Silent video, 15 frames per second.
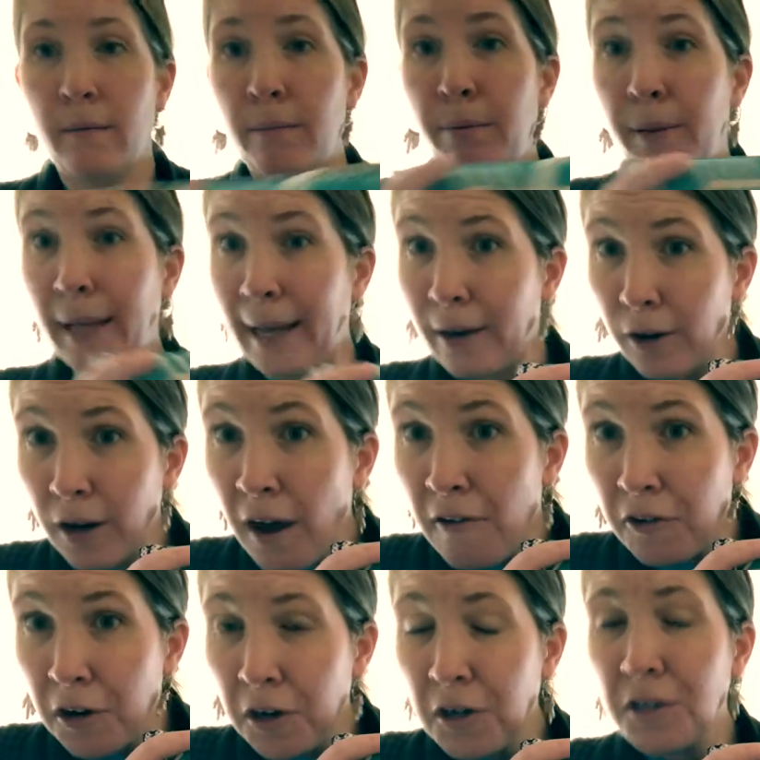planner
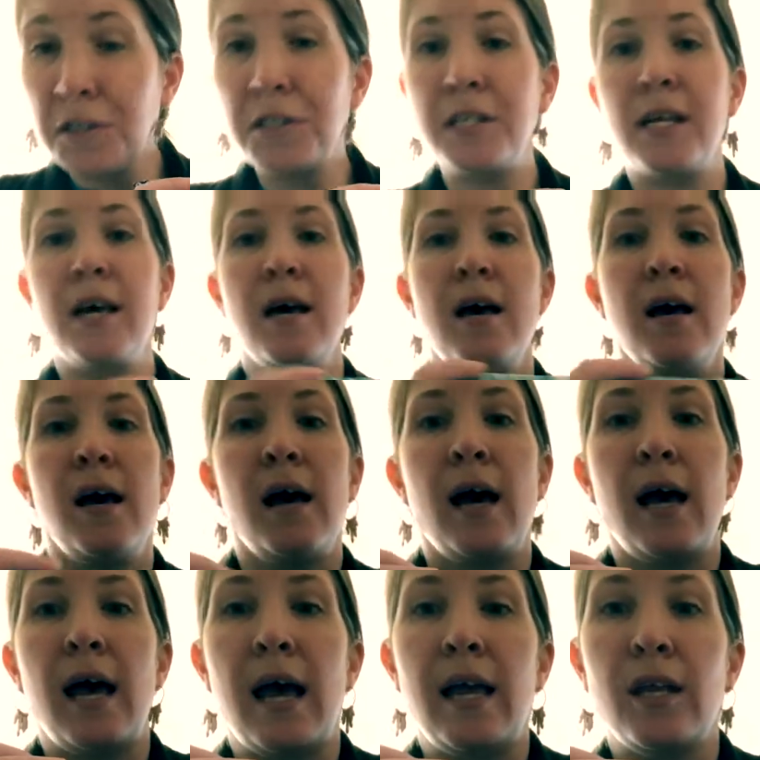covers.
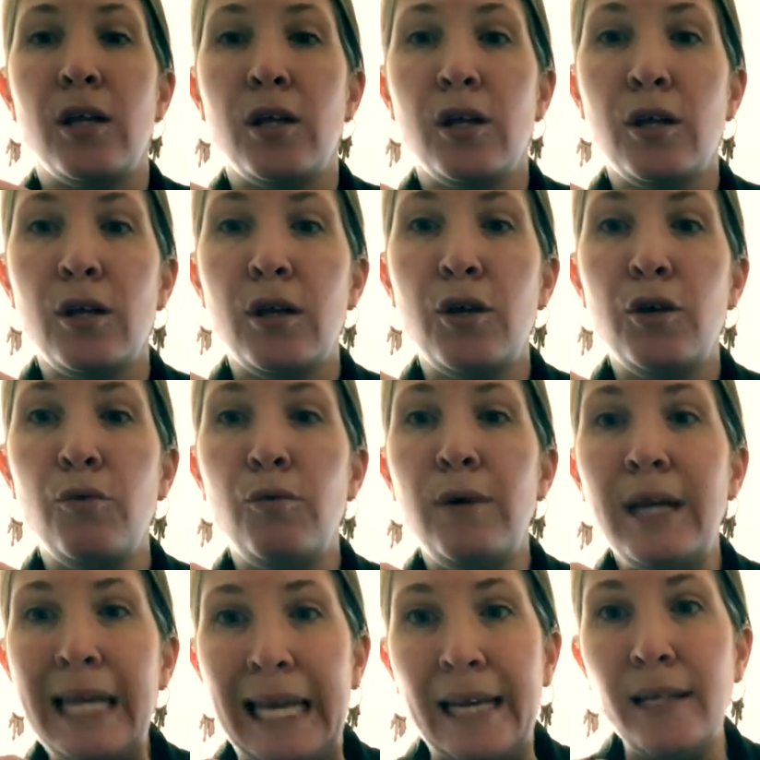You
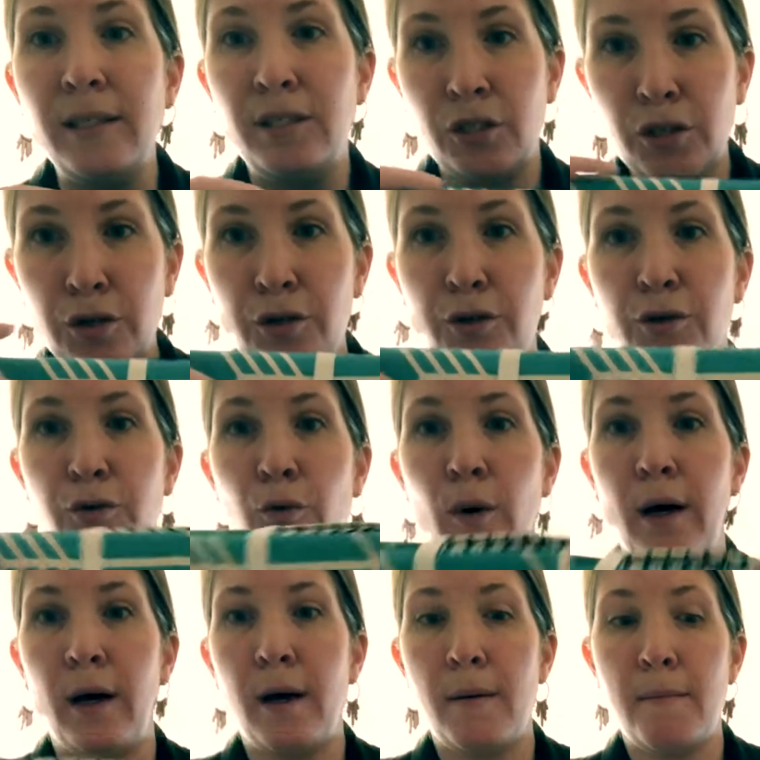need
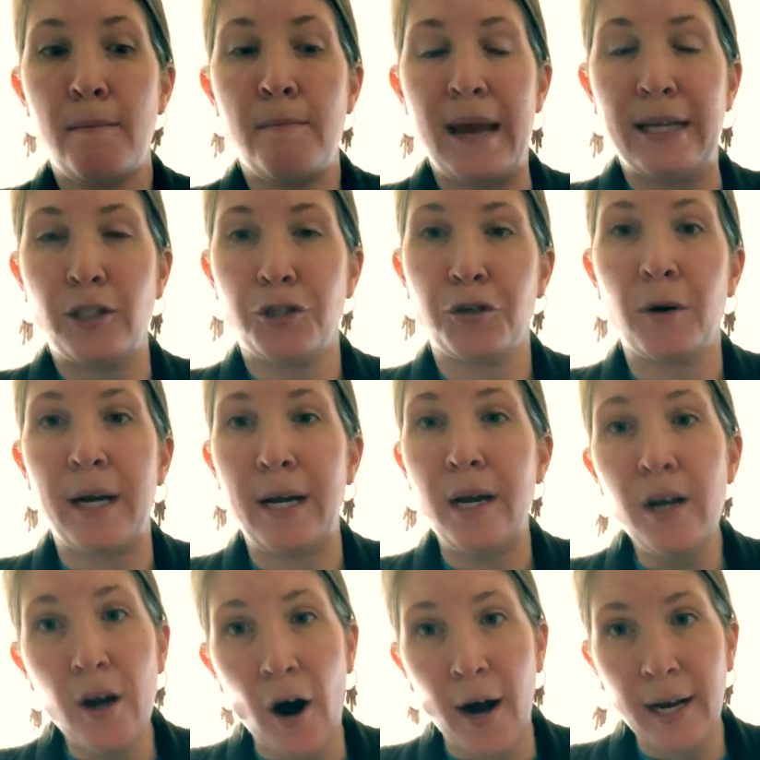to make sure
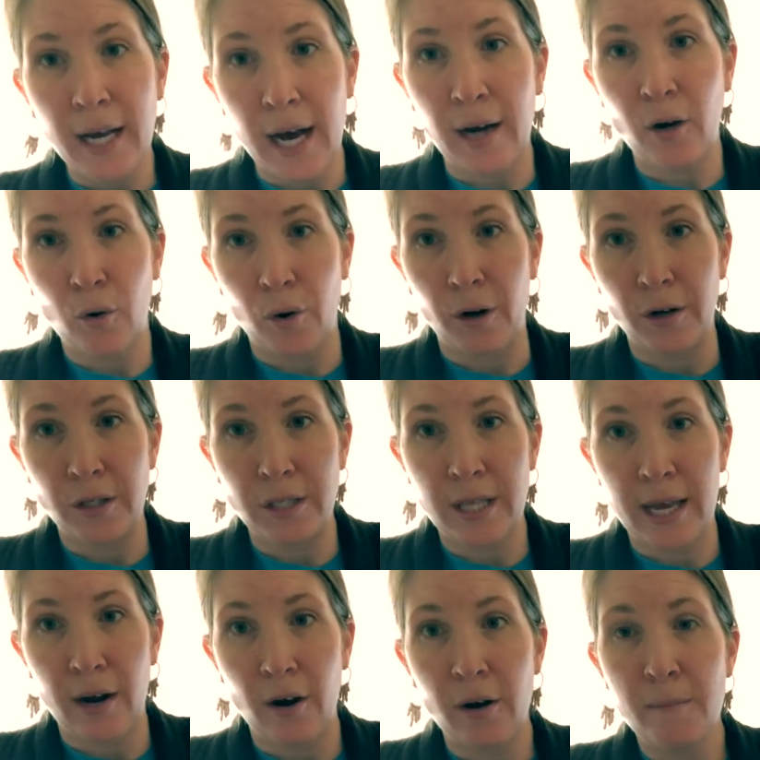and not cut corners
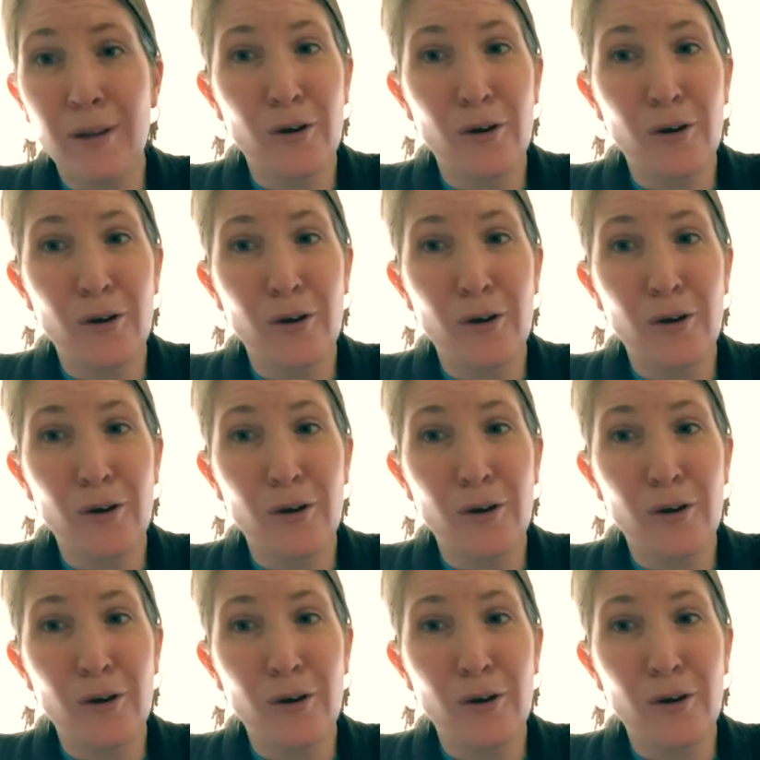there.